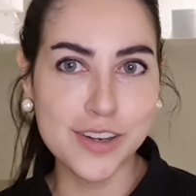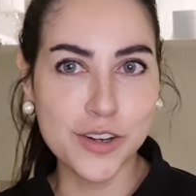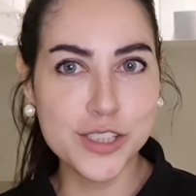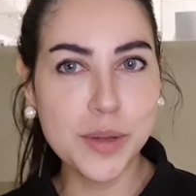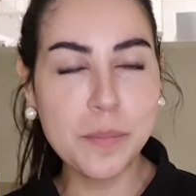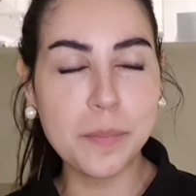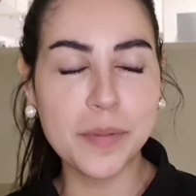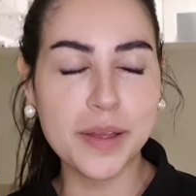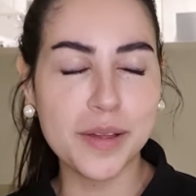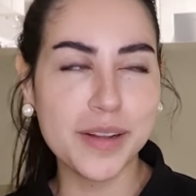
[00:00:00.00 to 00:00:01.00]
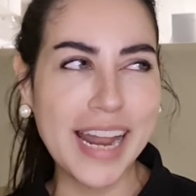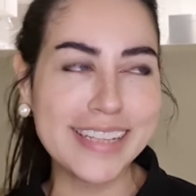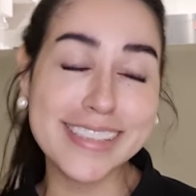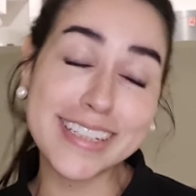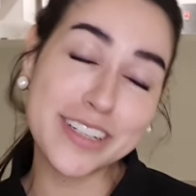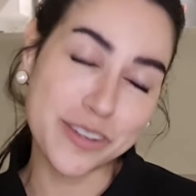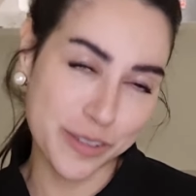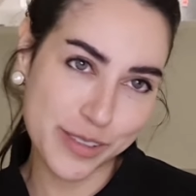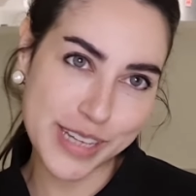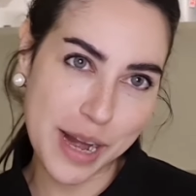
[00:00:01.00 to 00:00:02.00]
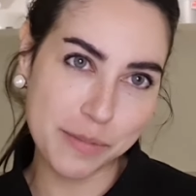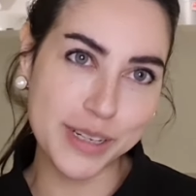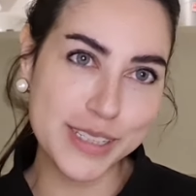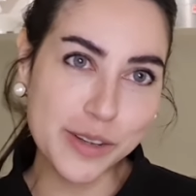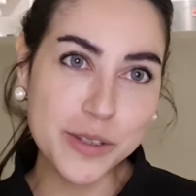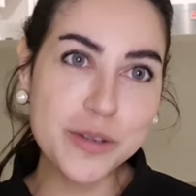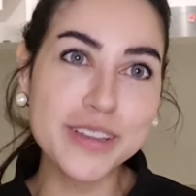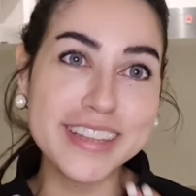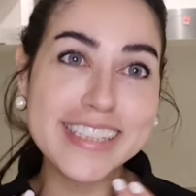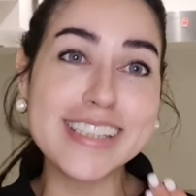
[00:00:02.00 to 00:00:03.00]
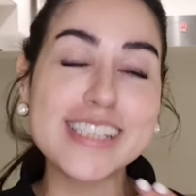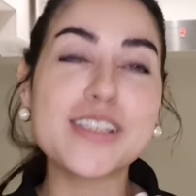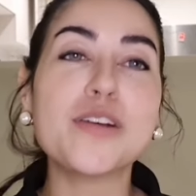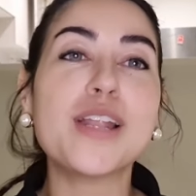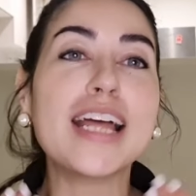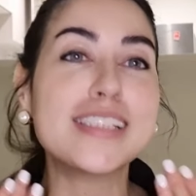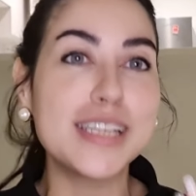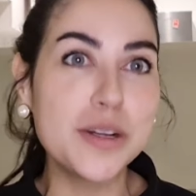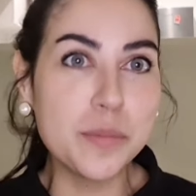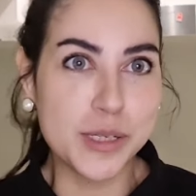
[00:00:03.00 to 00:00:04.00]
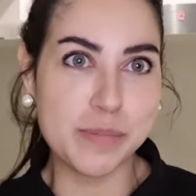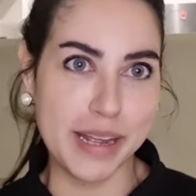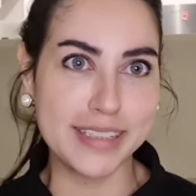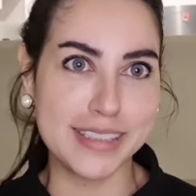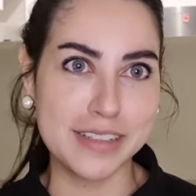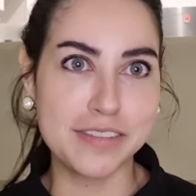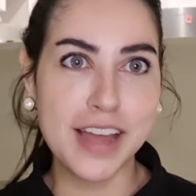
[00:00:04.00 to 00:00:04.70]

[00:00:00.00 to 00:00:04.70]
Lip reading: or some Latinos, and I'm gonna tell you, this is the Latino perspective.